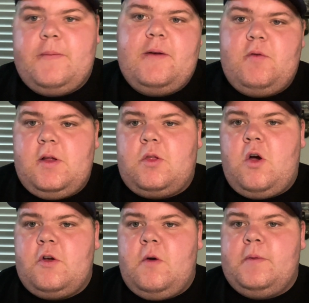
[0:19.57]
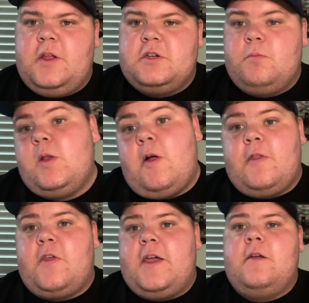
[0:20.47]
a really tight competition. We'd like to
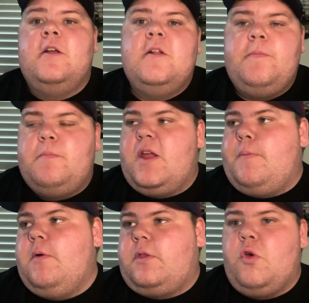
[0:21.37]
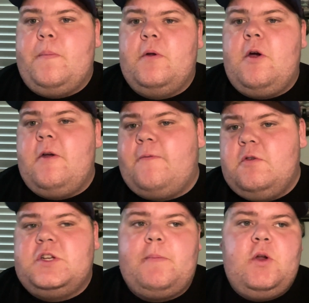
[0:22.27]
thank Best Sports 2.0 for
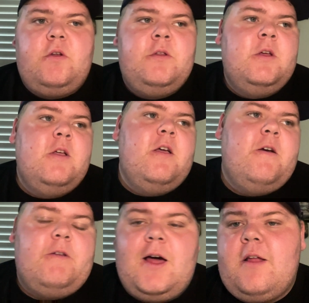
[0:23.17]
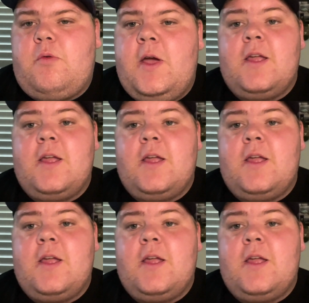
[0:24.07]
jumping on last week.